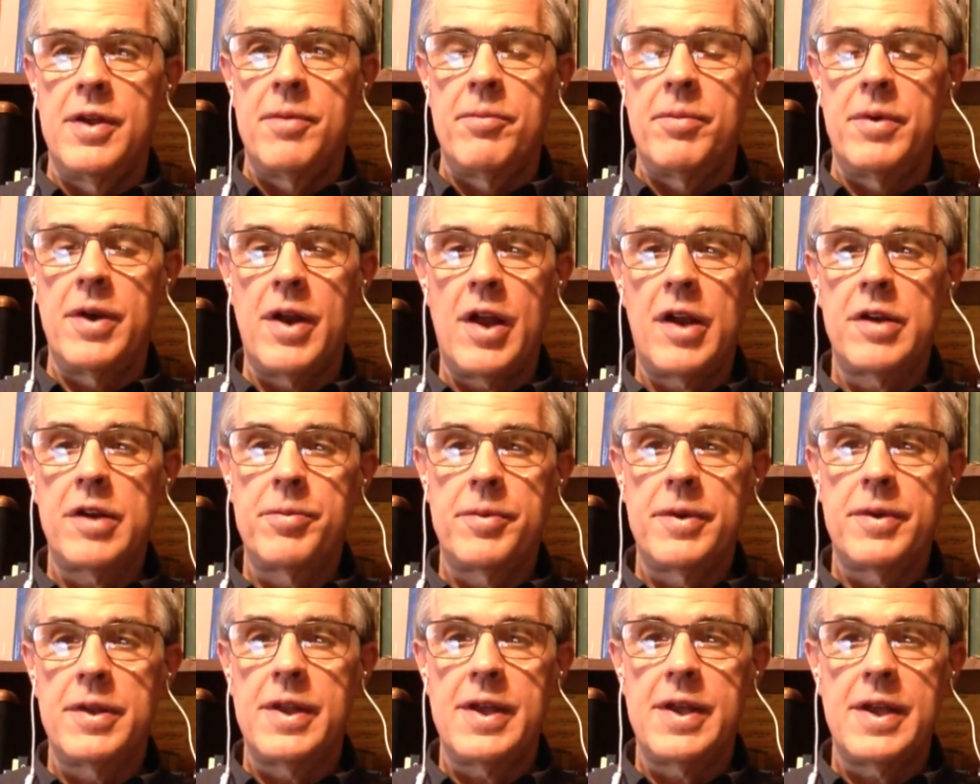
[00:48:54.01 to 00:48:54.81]
But
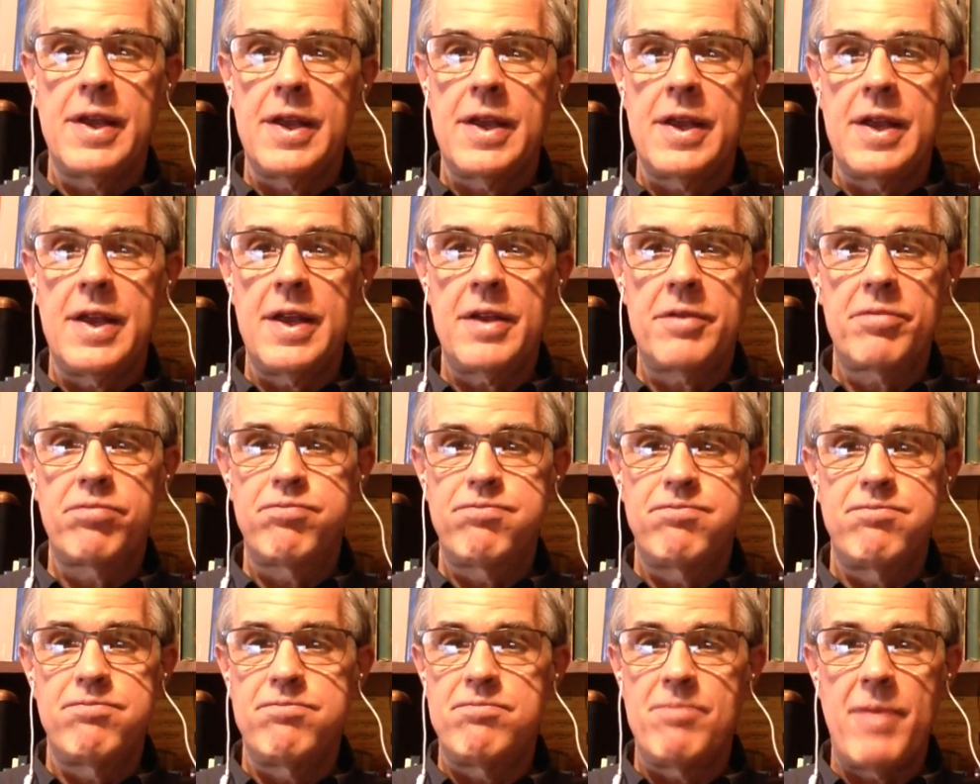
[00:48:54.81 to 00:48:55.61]
ultimately, it
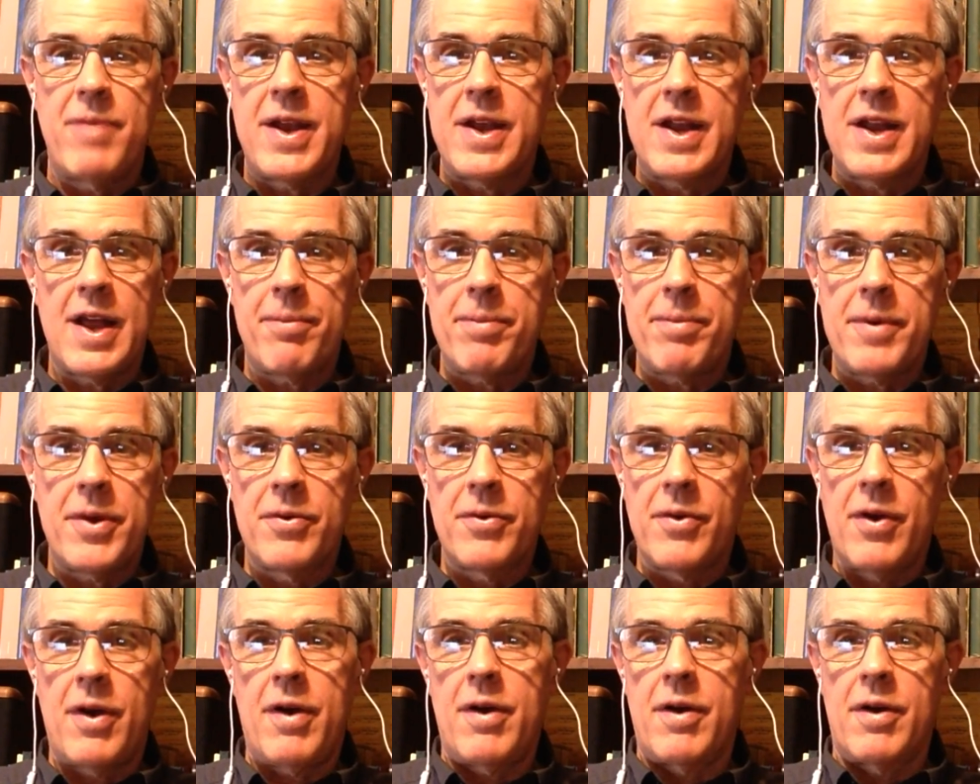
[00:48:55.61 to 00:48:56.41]
may not be
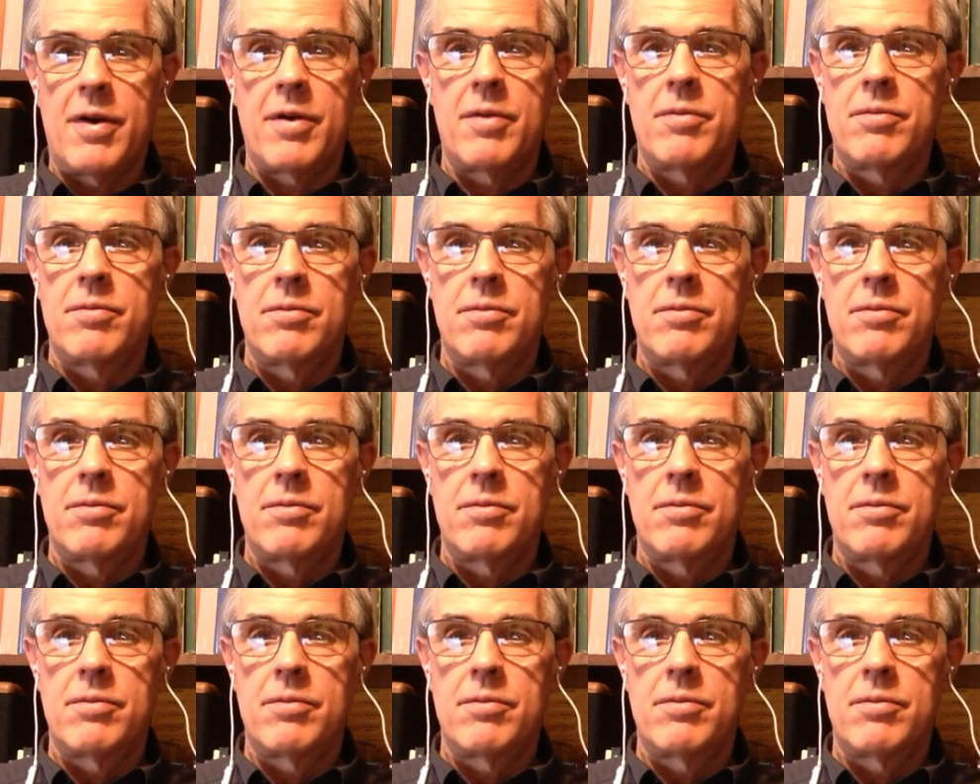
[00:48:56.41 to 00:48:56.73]
wrong.